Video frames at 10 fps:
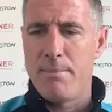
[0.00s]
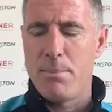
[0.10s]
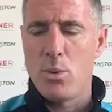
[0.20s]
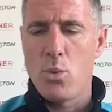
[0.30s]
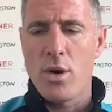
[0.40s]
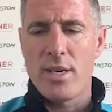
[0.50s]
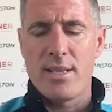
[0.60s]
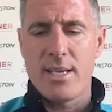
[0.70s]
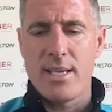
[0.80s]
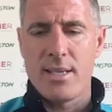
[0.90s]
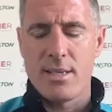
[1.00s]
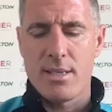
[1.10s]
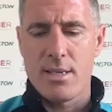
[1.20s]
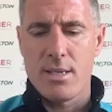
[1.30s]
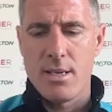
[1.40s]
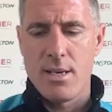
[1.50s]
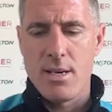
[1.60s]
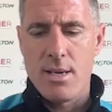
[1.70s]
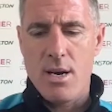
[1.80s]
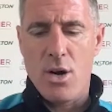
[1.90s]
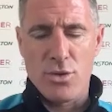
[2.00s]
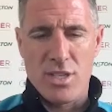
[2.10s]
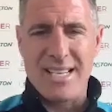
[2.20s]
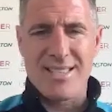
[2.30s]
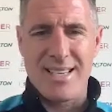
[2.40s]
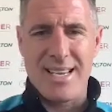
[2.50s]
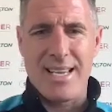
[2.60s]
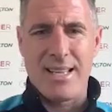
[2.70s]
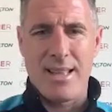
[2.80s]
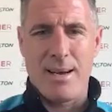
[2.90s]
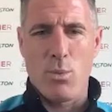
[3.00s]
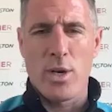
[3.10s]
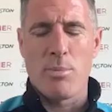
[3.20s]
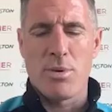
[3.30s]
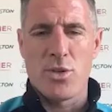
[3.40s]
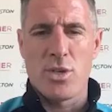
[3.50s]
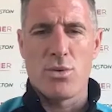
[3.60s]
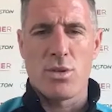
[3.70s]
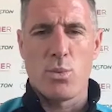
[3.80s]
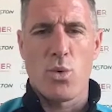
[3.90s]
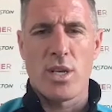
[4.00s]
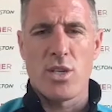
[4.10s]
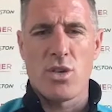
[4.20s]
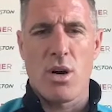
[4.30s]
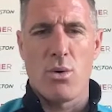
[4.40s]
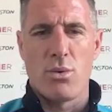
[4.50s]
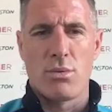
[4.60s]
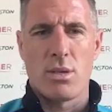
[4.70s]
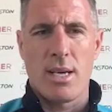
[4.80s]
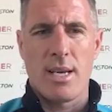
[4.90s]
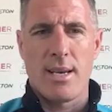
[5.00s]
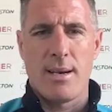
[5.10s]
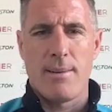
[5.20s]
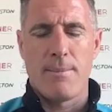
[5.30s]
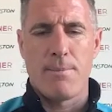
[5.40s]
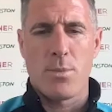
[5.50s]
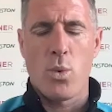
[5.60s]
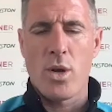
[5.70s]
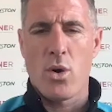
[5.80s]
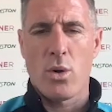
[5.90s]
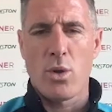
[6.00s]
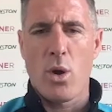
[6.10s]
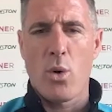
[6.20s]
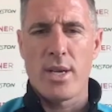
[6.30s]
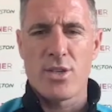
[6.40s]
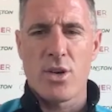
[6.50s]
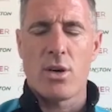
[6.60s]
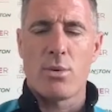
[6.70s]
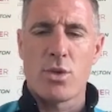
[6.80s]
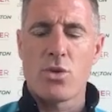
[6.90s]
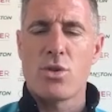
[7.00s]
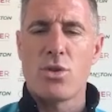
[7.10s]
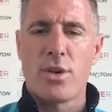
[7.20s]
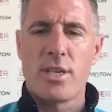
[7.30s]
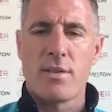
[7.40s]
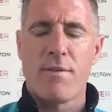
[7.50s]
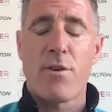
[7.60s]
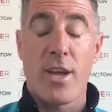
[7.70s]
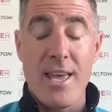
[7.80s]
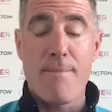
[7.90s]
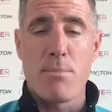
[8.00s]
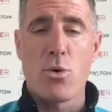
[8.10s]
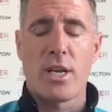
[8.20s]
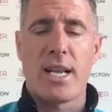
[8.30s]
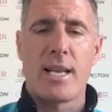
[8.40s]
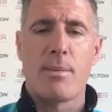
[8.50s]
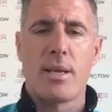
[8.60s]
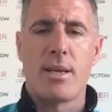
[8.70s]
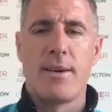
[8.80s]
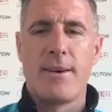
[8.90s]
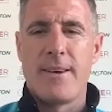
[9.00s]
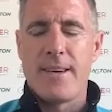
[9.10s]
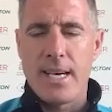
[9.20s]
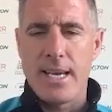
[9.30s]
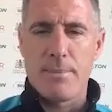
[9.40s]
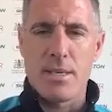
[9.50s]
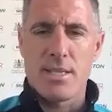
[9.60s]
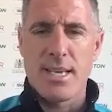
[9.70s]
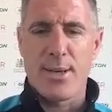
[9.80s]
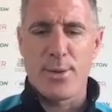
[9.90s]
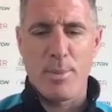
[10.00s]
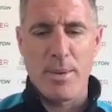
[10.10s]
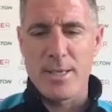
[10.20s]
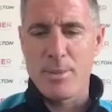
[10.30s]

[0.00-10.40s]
But what he did on Saturday and what he produced and what he's shown, we all know he's got. It was just nice for him more than anybody to see it on the pitch.